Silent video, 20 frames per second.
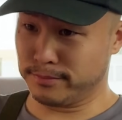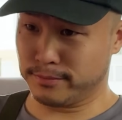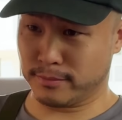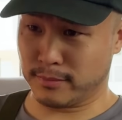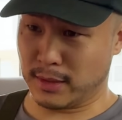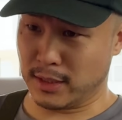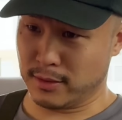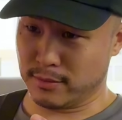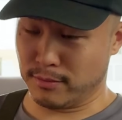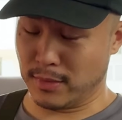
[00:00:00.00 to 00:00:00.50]

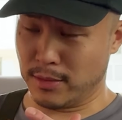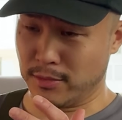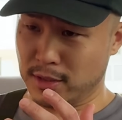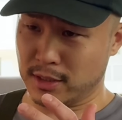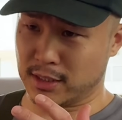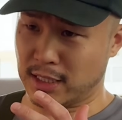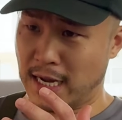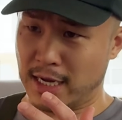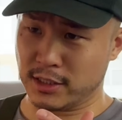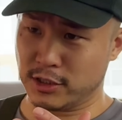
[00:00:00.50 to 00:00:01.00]
maybe it's
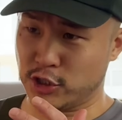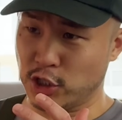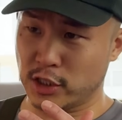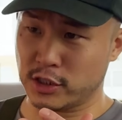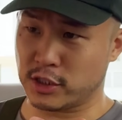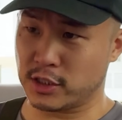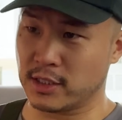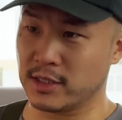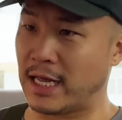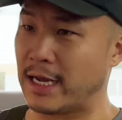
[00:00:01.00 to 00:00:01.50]
not judged.
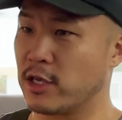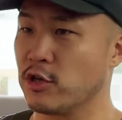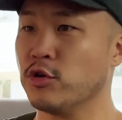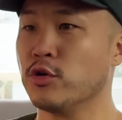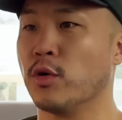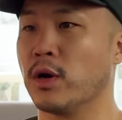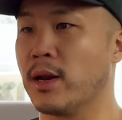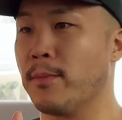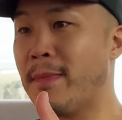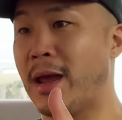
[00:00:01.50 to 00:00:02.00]
Like, in
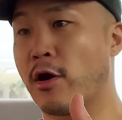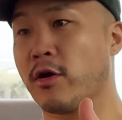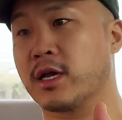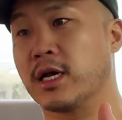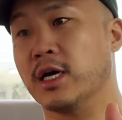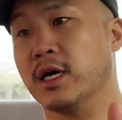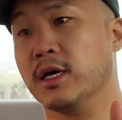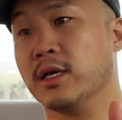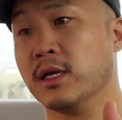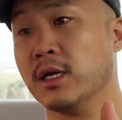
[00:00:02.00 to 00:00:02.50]
America,
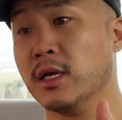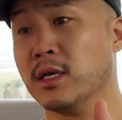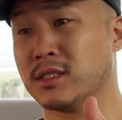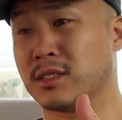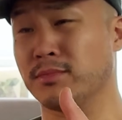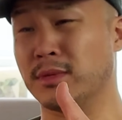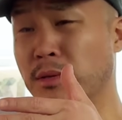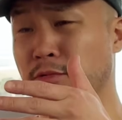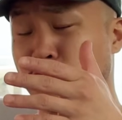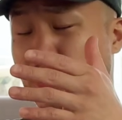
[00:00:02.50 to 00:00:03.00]
sometimes
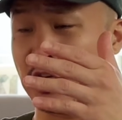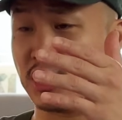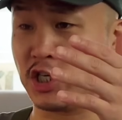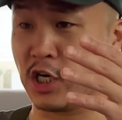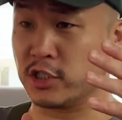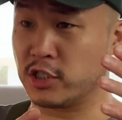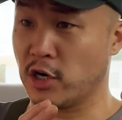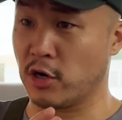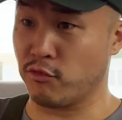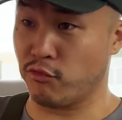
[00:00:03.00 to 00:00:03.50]
you get judged
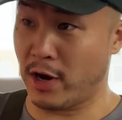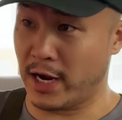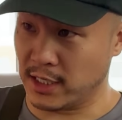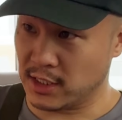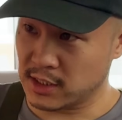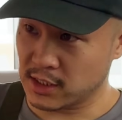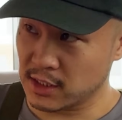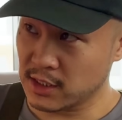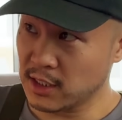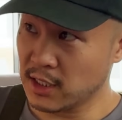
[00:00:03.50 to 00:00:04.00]
on race.
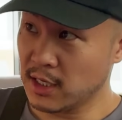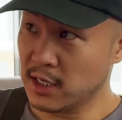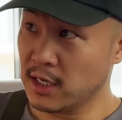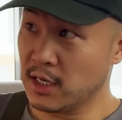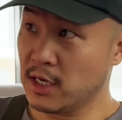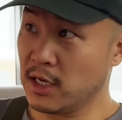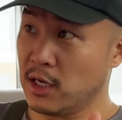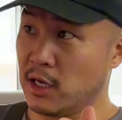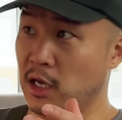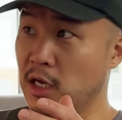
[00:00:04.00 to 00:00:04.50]

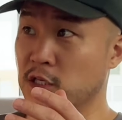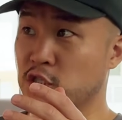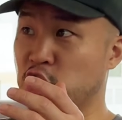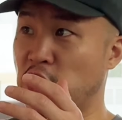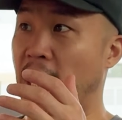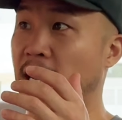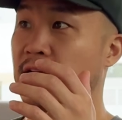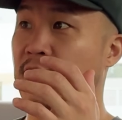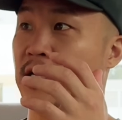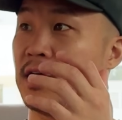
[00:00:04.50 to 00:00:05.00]
In
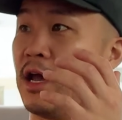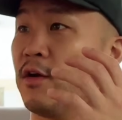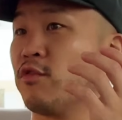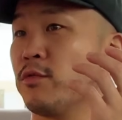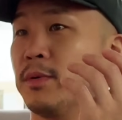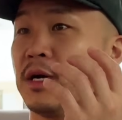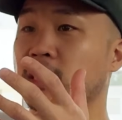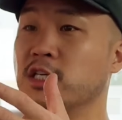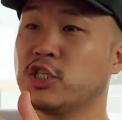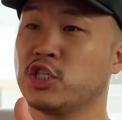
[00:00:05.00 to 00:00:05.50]
China, everybody's
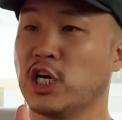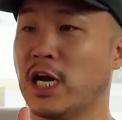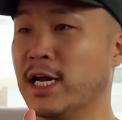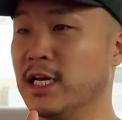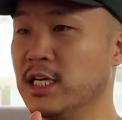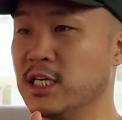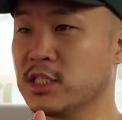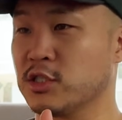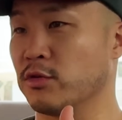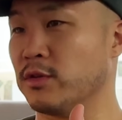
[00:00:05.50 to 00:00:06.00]
Chinese, so
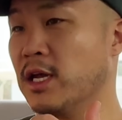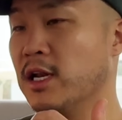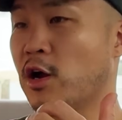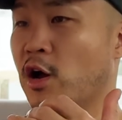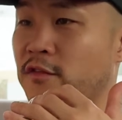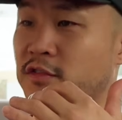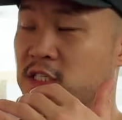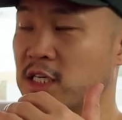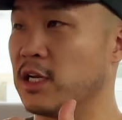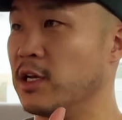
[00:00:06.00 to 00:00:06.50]
then all of a
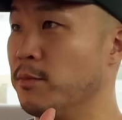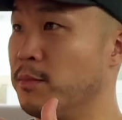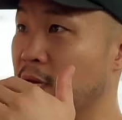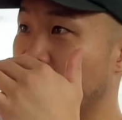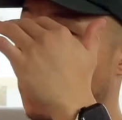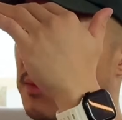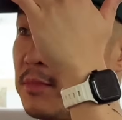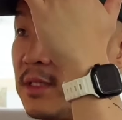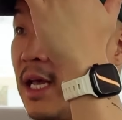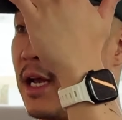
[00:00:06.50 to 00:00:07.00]
sudden it becomes
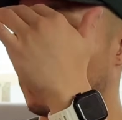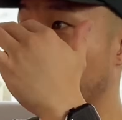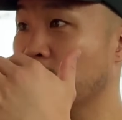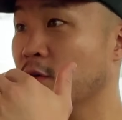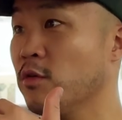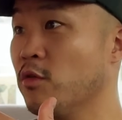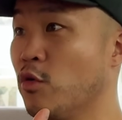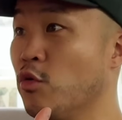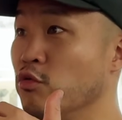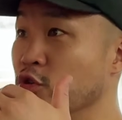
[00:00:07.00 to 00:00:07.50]
like,
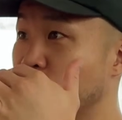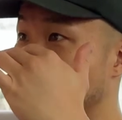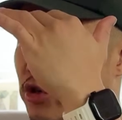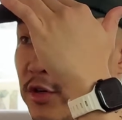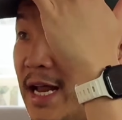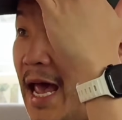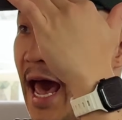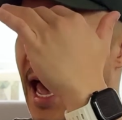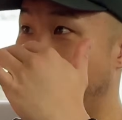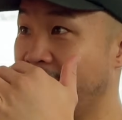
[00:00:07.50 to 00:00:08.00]
who's your dad?